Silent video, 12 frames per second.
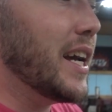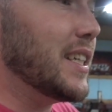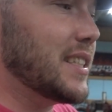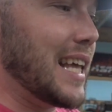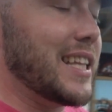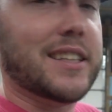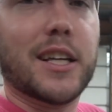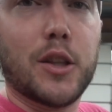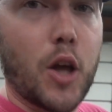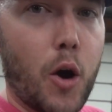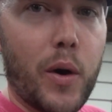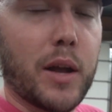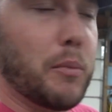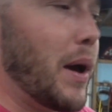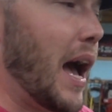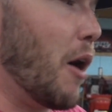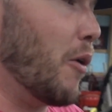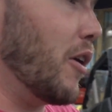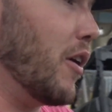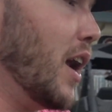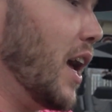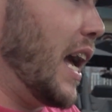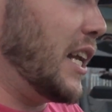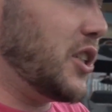said that the low end power
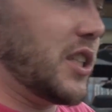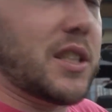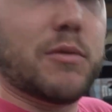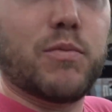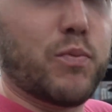and just